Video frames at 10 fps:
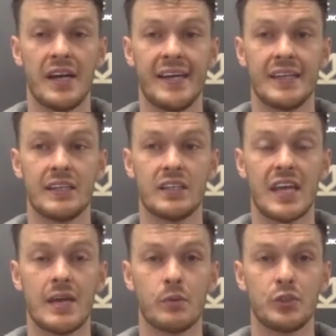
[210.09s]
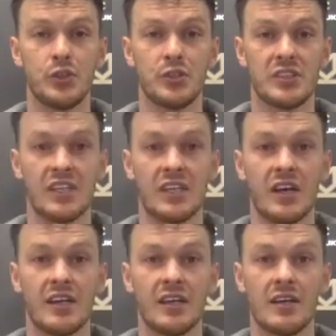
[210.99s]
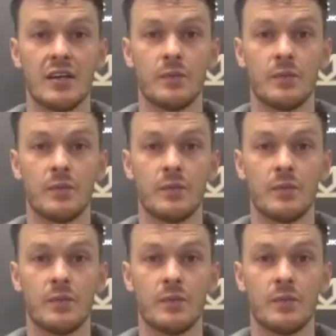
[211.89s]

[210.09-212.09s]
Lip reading: and the game on Tuesday night.